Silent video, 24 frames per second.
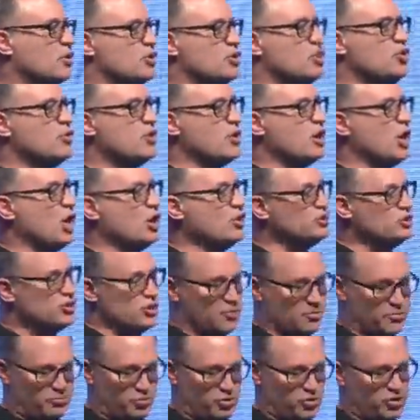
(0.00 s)
You can
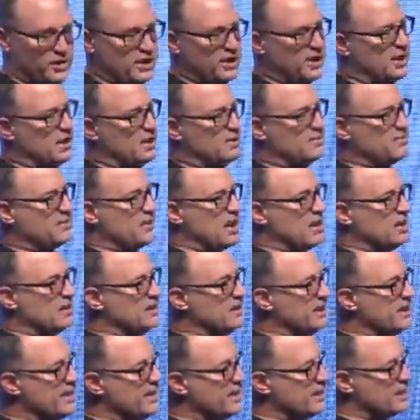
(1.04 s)
also put a
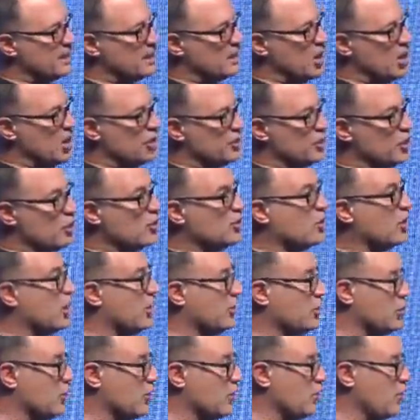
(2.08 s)
link on your
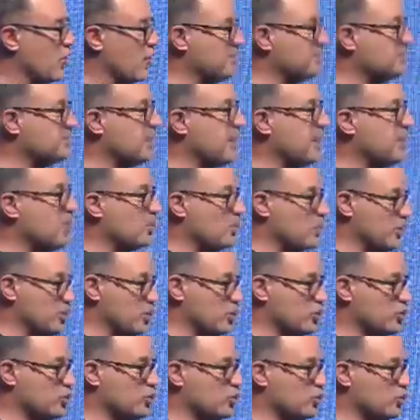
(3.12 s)
website or in
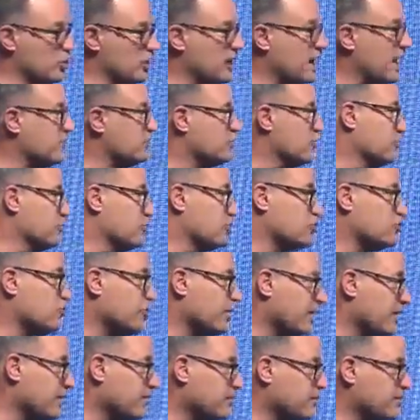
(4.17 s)
your Google Classroom
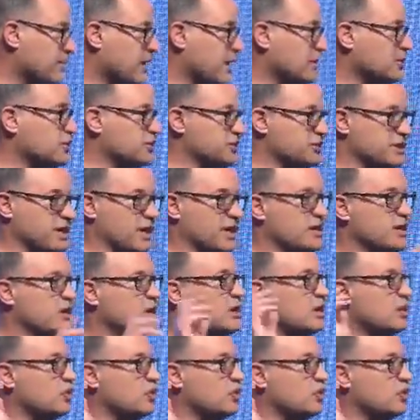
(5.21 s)
stream and just say,